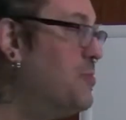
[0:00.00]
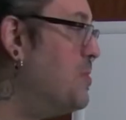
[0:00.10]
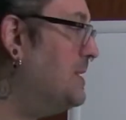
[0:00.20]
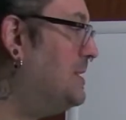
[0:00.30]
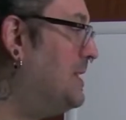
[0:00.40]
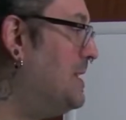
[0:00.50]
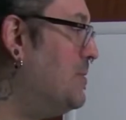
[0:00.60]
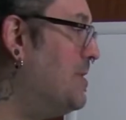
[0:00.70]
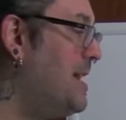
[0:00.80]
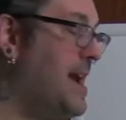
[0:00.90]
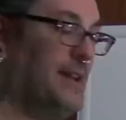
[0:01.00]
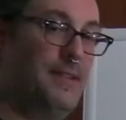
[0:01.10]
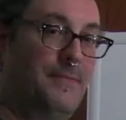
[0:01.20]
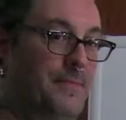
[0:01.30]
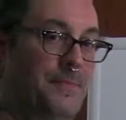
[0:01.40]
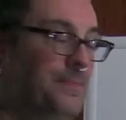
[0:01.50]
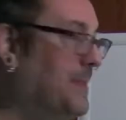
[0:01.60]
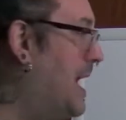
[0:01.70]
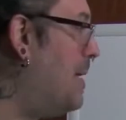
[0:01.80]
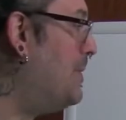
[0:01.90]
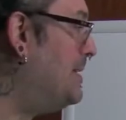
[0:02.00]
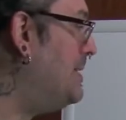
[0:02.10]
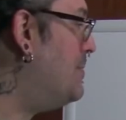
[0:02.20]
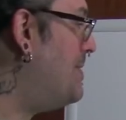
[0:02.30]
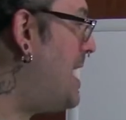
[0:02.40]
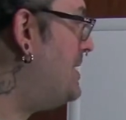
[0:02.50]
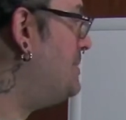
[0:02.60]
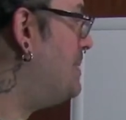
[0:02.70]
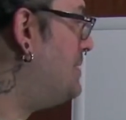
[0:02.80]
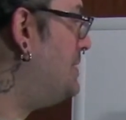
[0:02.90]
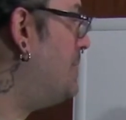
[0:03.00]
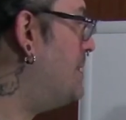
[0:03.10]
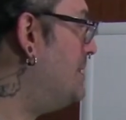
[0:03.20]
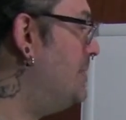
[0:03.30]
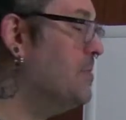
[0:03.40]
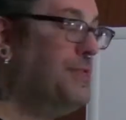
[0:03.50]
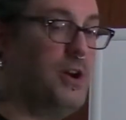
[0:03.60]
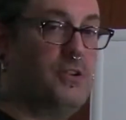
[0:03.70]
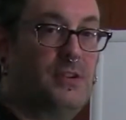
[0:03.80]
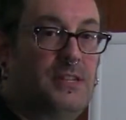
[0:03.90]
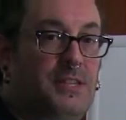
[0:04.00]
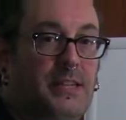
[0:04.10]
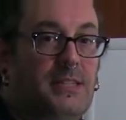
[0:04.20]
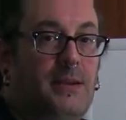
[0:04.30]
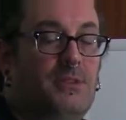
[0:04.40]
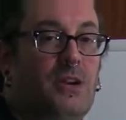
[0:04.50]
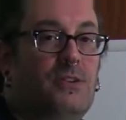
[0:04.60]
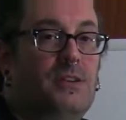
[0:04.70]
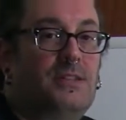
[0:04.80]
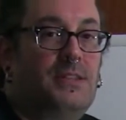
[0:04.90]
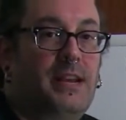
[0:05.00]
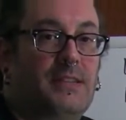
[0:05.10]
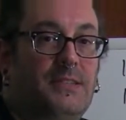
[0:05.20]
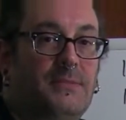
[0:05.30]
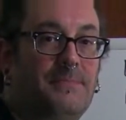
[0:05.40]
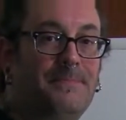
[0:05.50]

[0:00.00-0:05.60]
Who wants to deal with that? I want to deal with that as much as I want to deal with 106 times 106.